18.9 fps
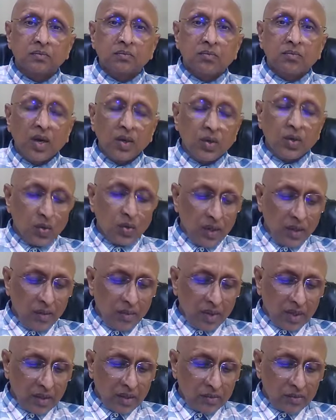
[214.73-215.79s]
My urine
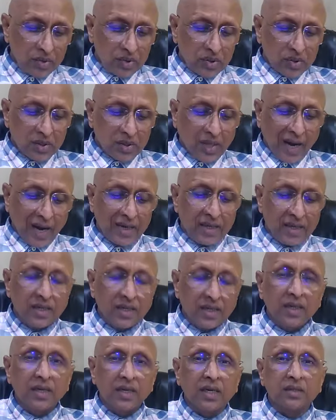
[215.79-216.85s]
becomes
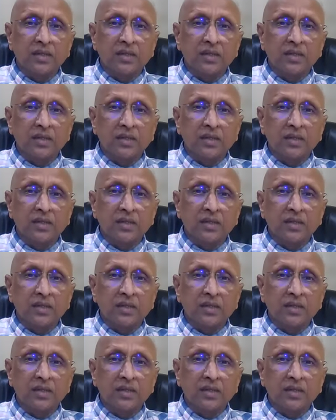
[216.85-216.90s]
scanty.